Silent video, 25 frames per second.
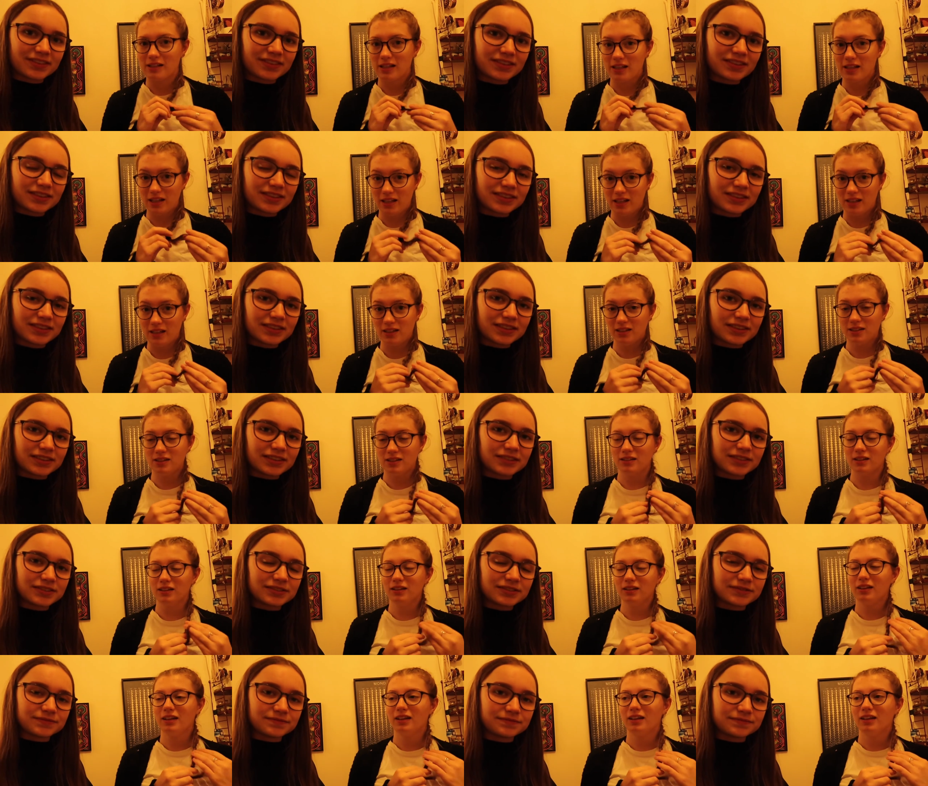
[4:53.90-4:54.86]
Speaker 1: to eat.
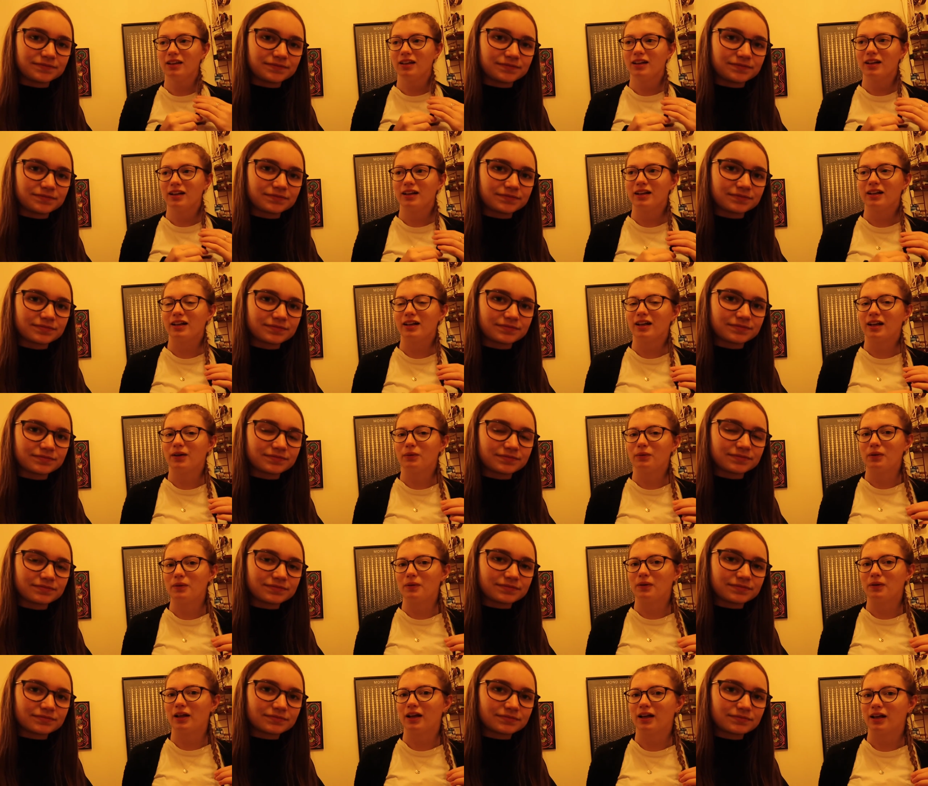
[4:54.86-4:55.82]
And
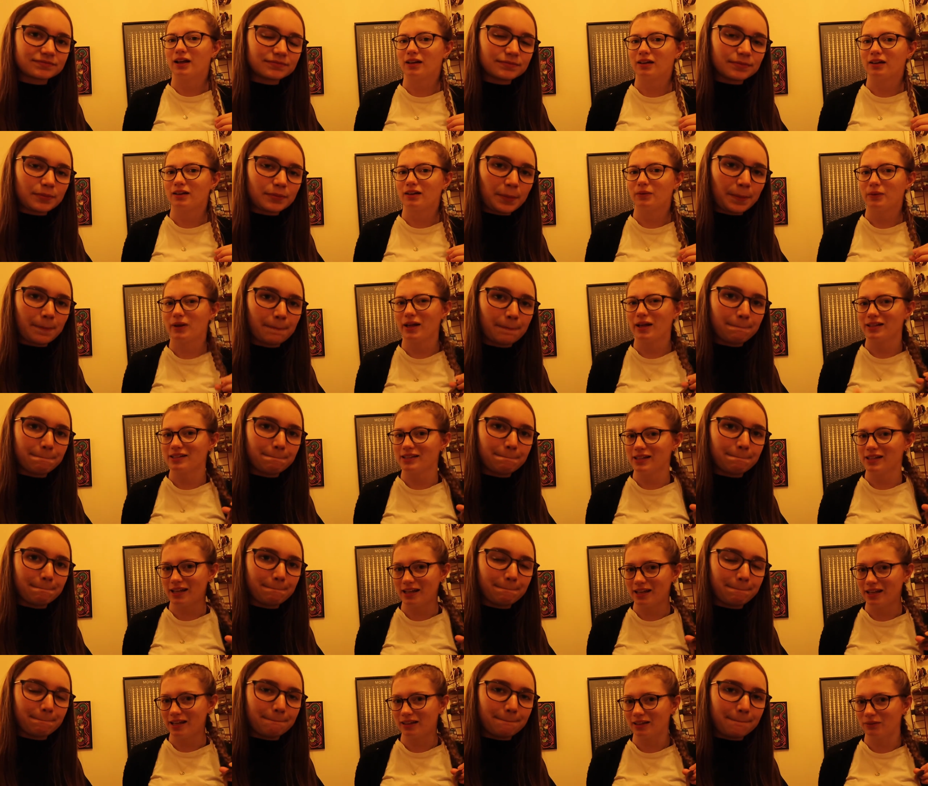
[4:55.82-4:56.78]
we were like, we had
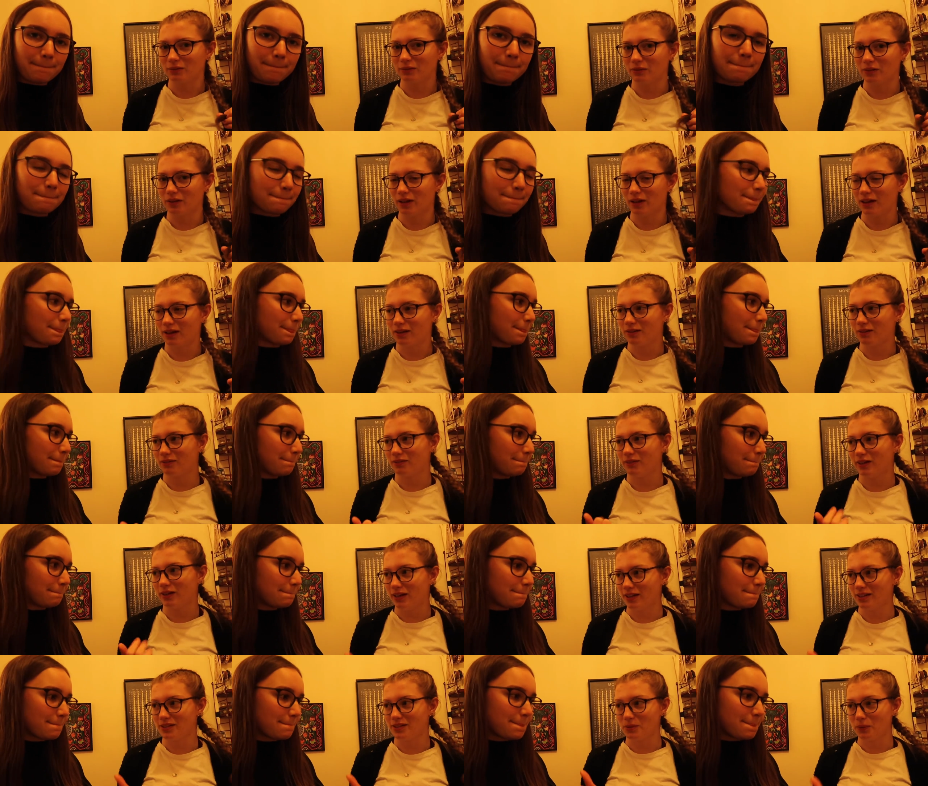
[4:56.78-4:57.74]
tea and then we were like,
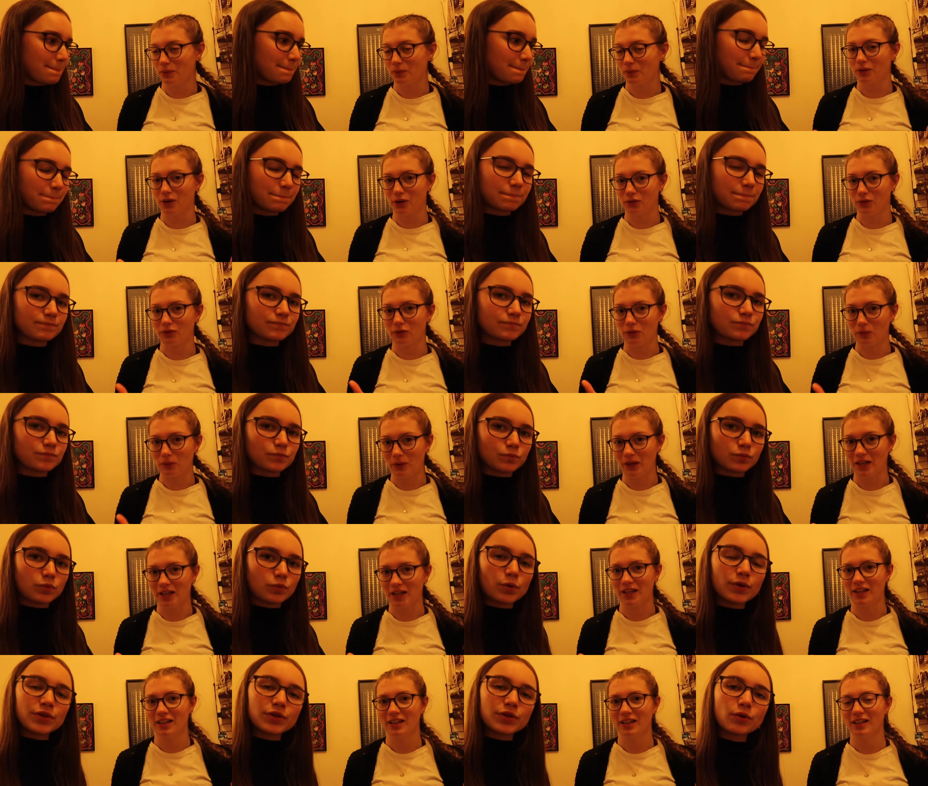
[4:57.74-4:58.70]
we need to go for a
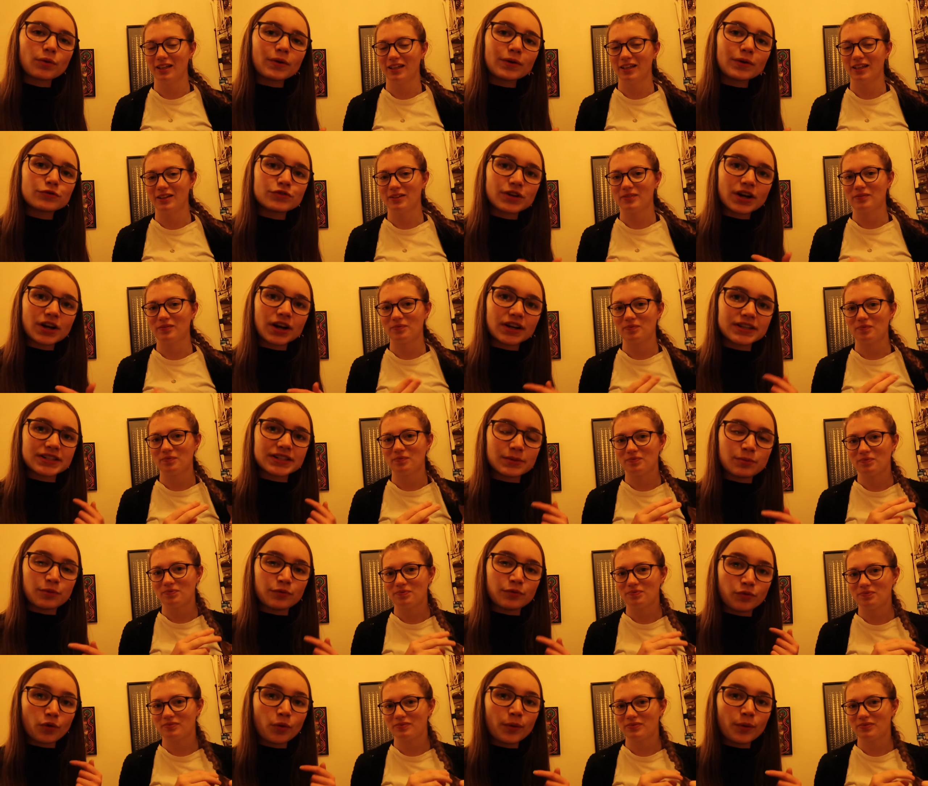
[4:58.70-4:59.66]
wee.
Speaker 2: Well, we thought we'll drink our tea
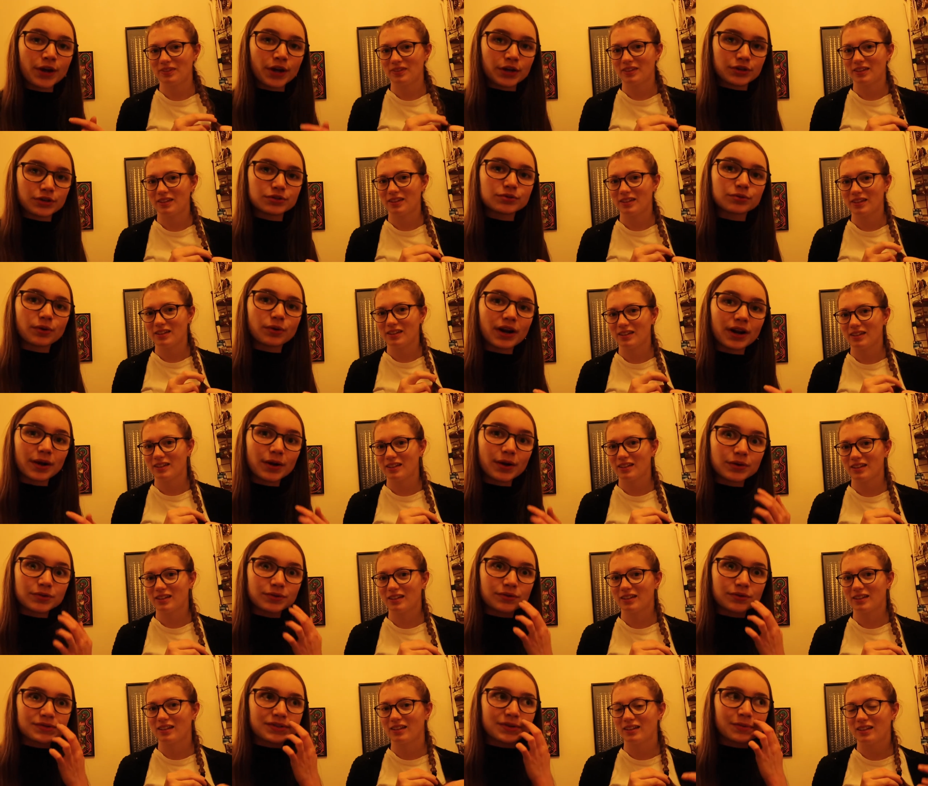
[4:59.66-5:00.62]
before we go to the toilet,
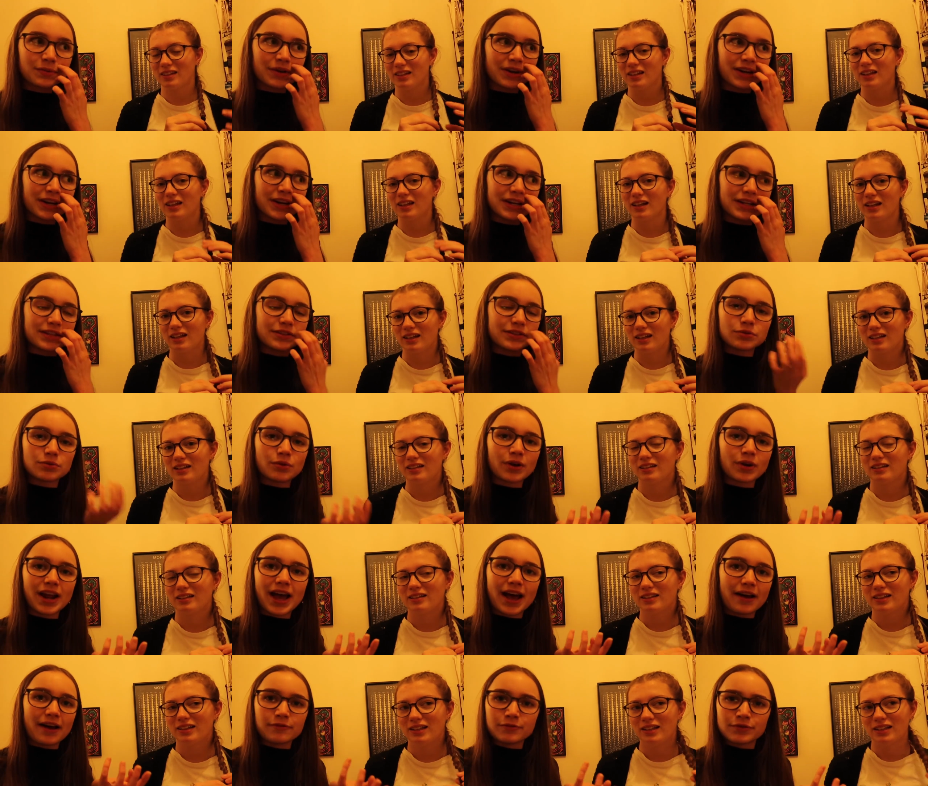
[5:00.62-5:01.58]
because obviously we're going to need the
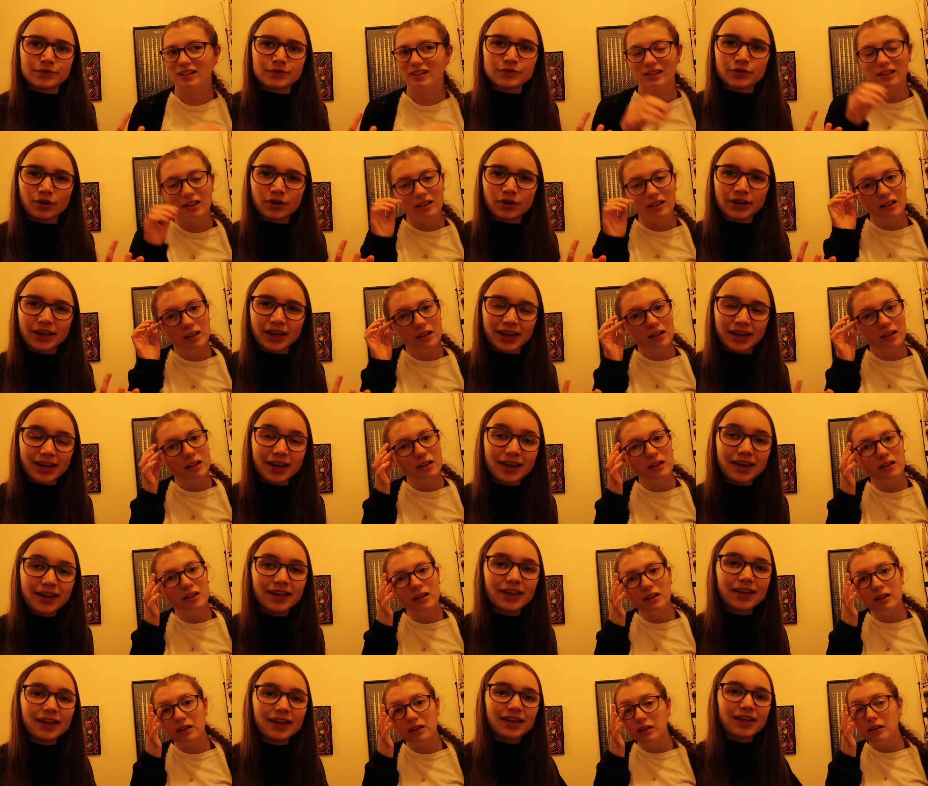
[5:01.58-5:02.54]
toilet after we've drunk
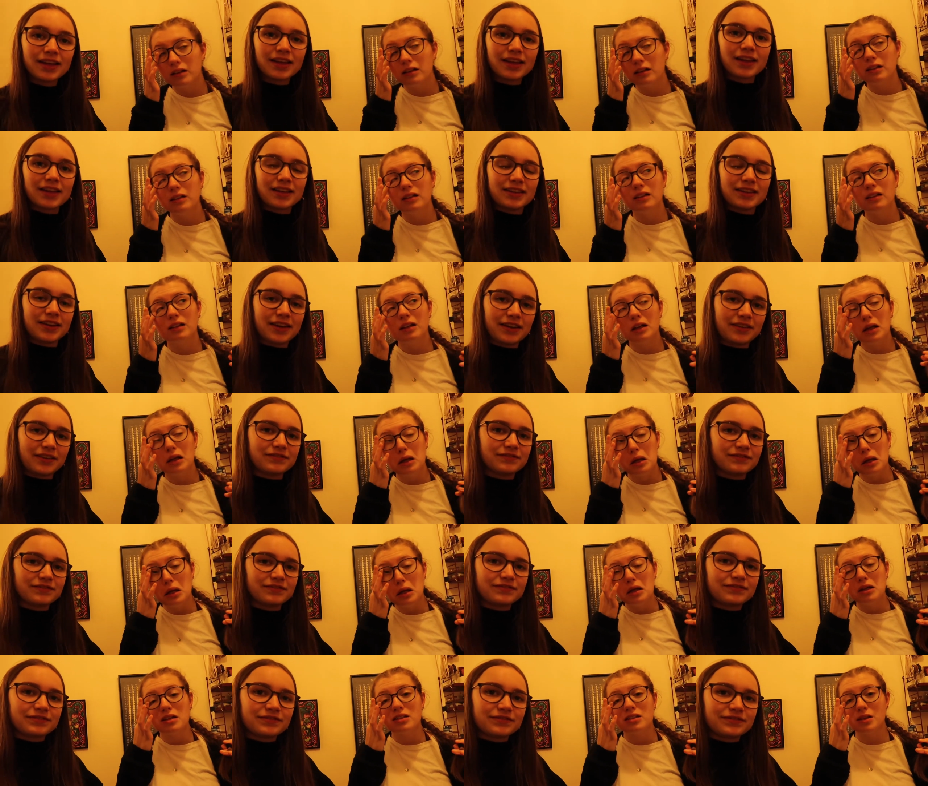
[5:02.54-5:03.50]
it.
Speaker 1: Yeah.
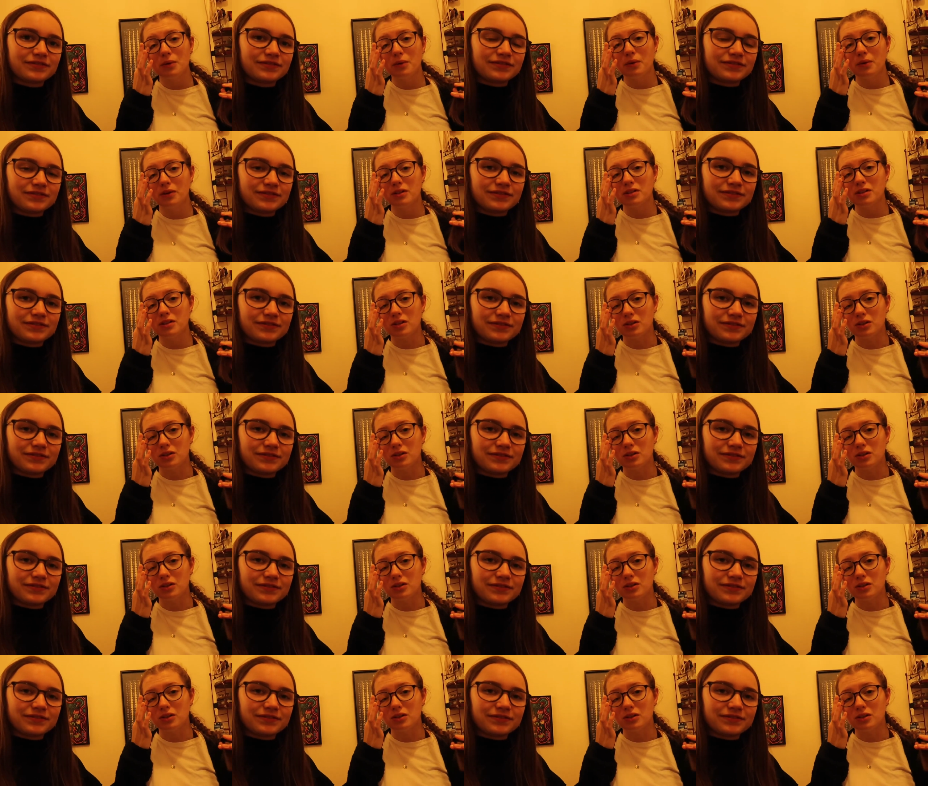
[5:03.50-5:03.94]
So we went